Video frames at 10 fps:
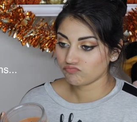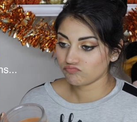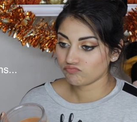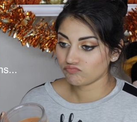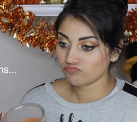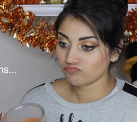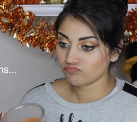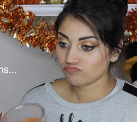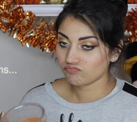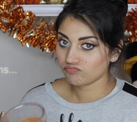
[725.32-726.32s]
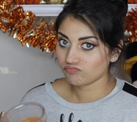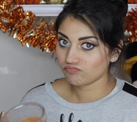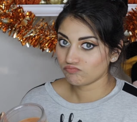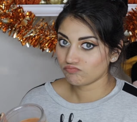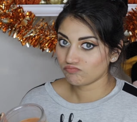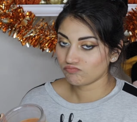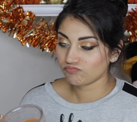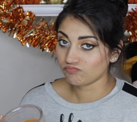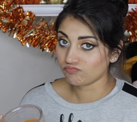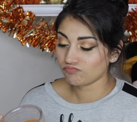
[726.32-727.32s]

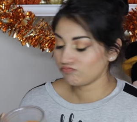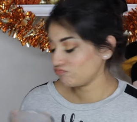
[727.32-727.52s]
(silence)